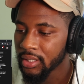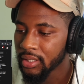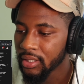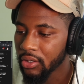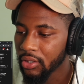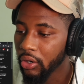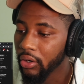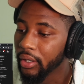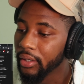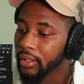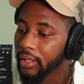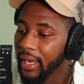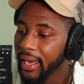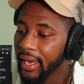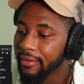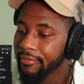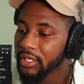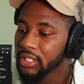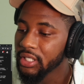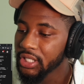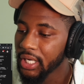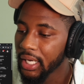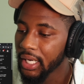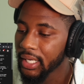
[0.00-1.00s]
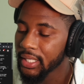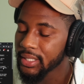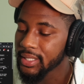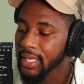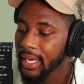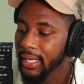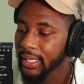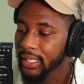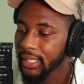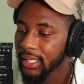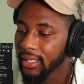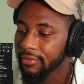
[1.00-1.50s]
I
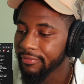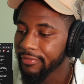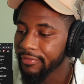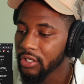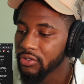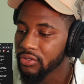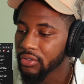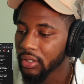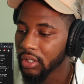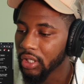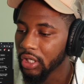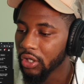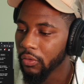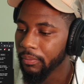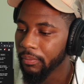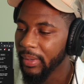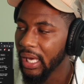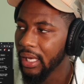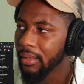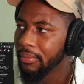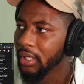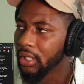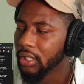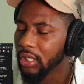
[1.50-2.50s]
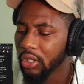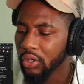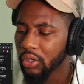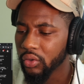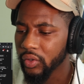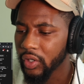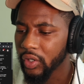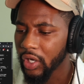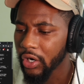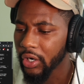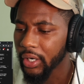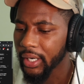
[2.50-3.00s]
Get featuring Lil Baby and Lil
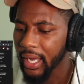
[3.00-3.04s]
Durk,